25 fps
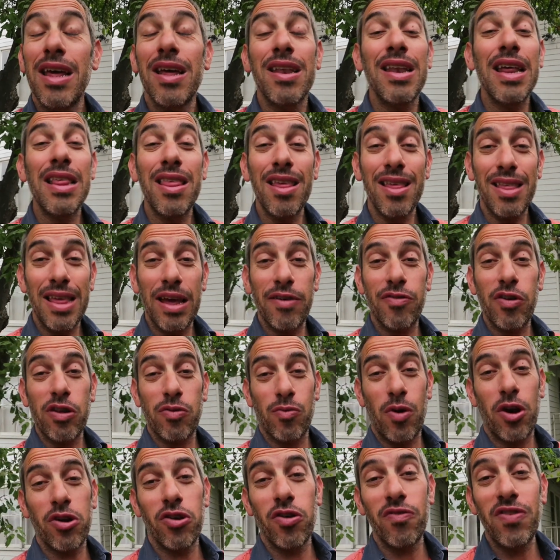and this is the other
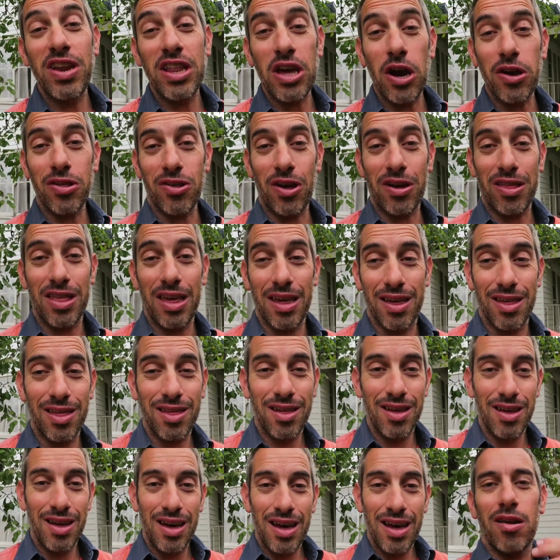reason why I do videos like
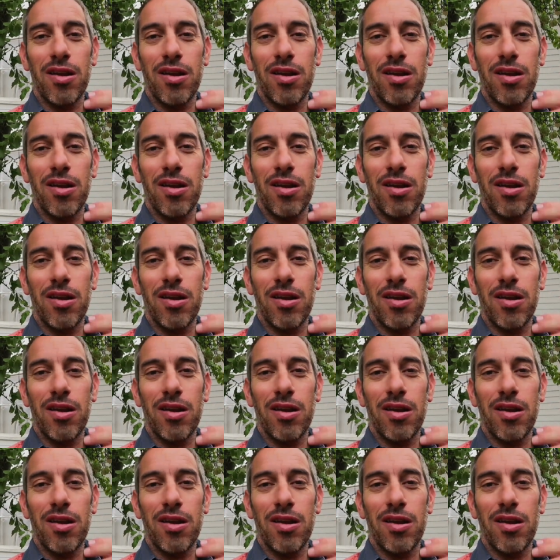this.